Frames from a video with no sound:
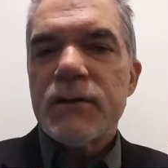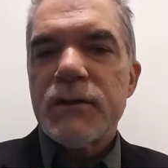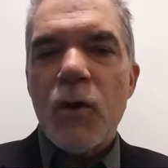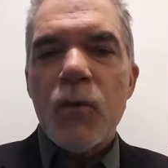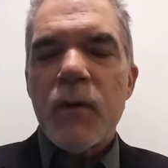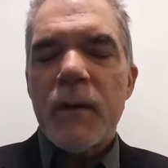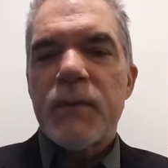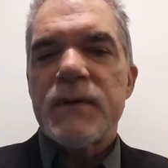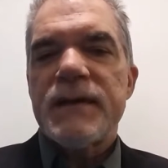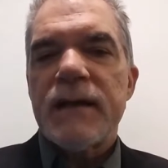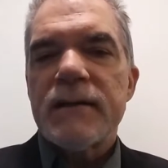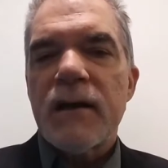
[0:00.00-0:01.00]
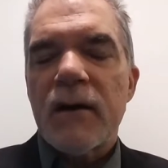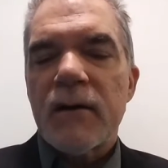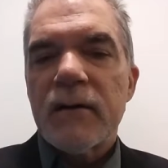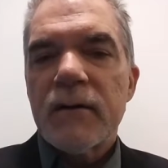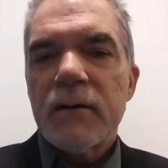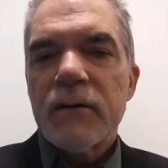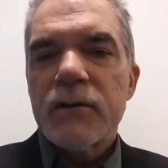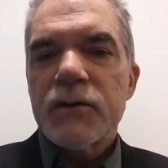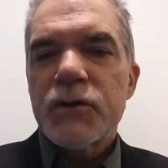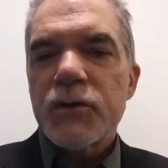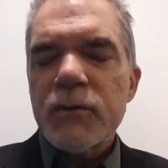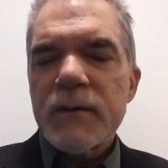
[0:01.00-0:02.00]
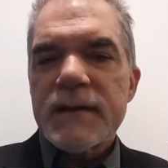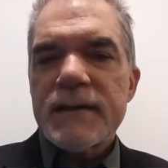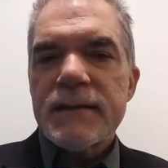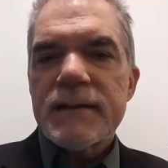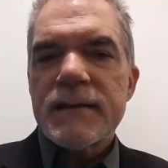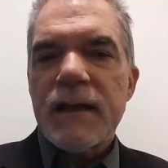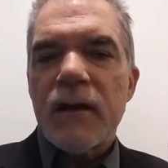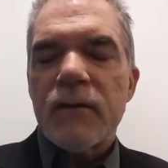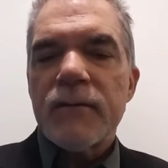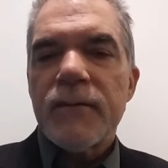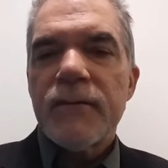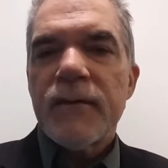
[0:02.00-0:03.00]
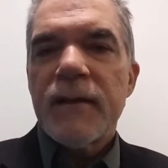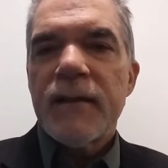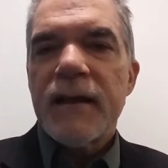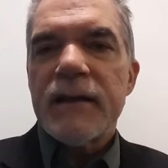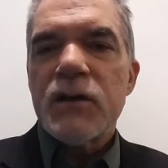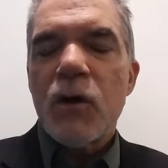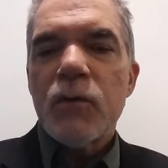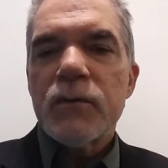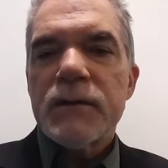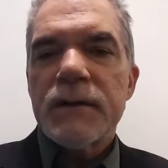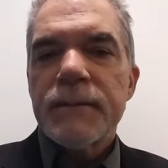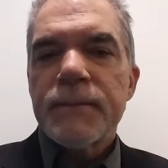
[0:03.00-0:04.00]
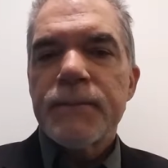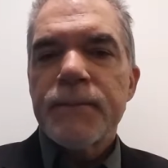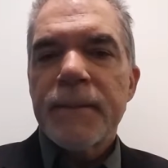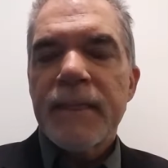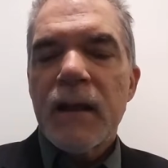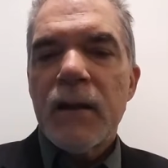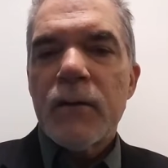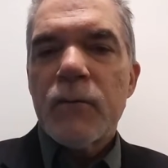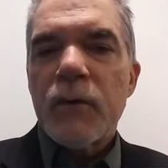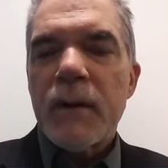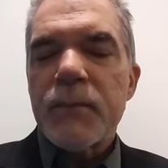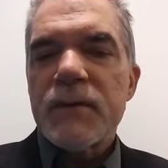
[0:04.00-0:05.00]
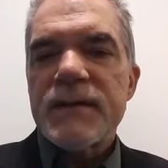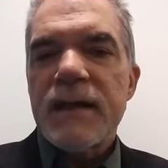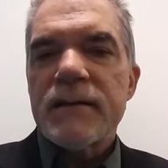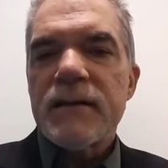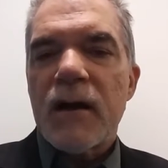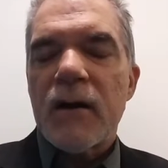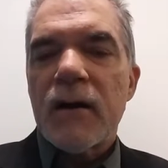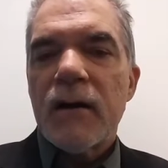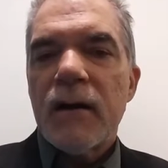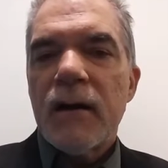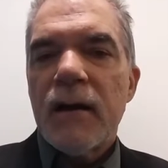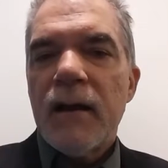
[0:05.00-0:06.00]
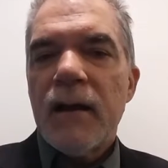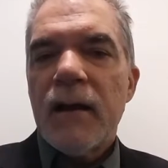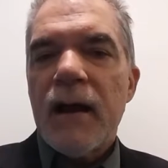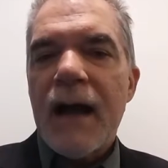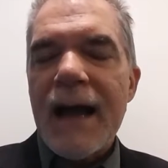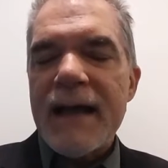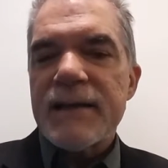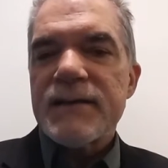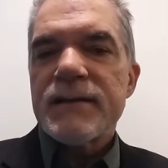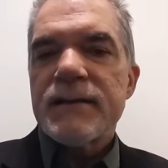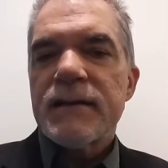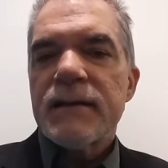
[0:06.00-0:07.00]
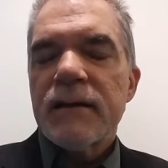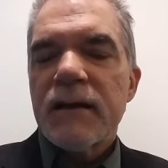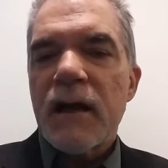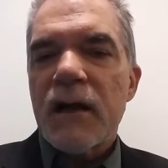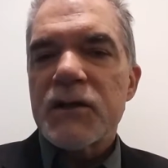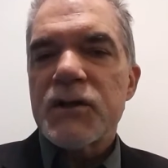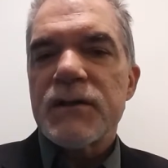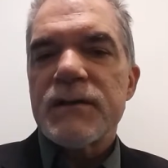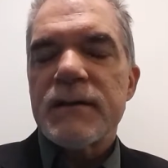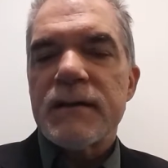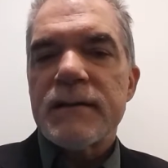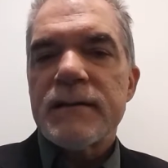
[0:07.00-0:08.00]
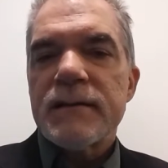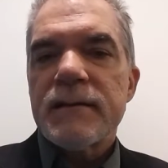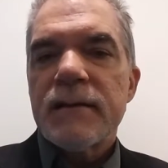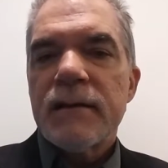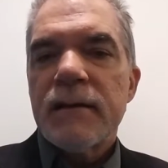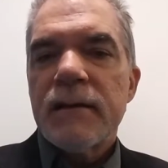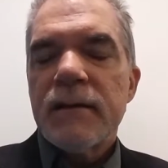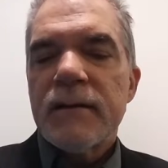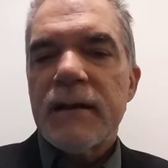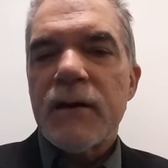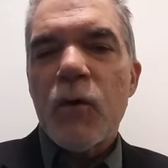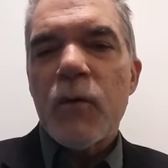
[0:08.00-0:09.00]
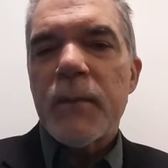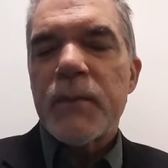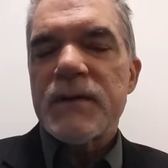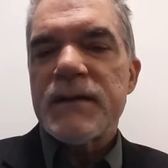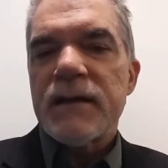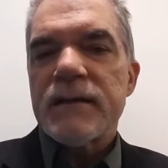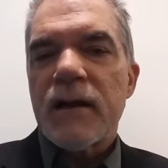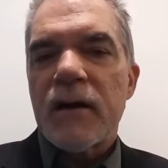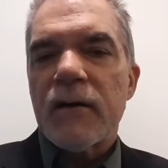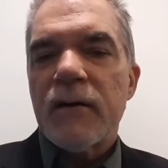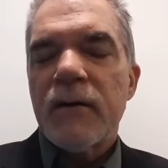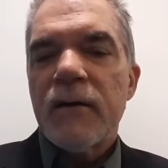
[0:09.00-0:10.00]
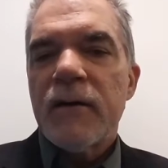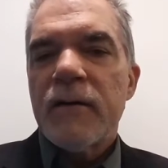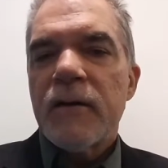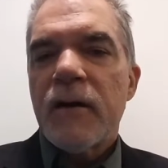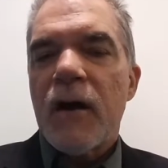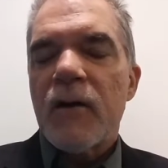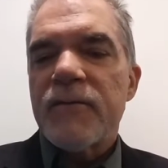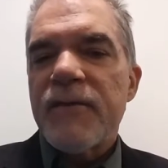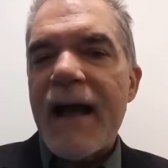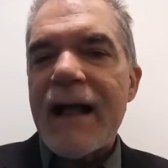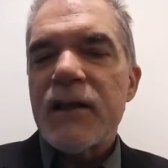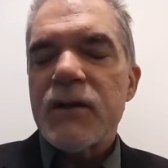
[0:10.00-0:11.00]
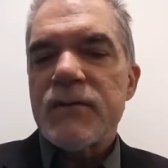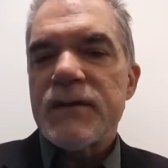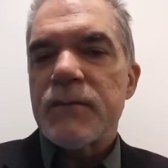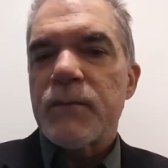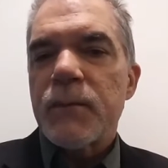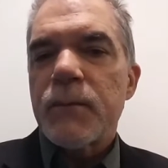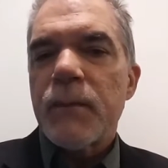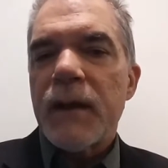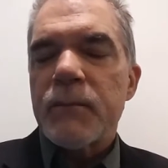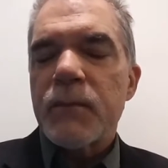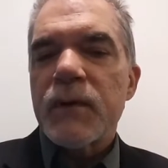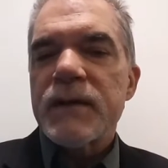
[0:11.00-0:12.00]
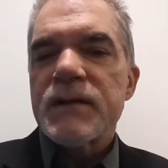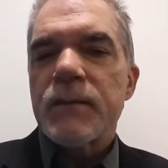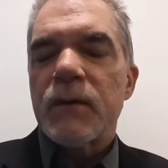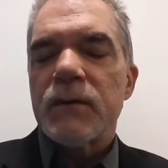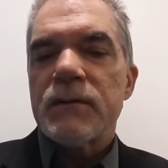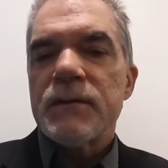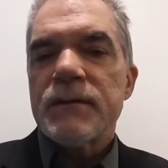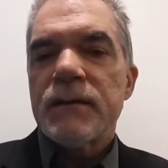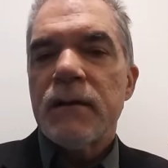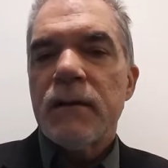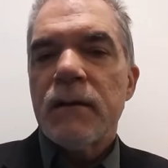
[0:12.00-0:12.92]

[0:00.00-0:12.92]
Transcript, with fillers: don't represent our truest self, they don't represent our highest consciousness, they don't represent our, our values and, and principles,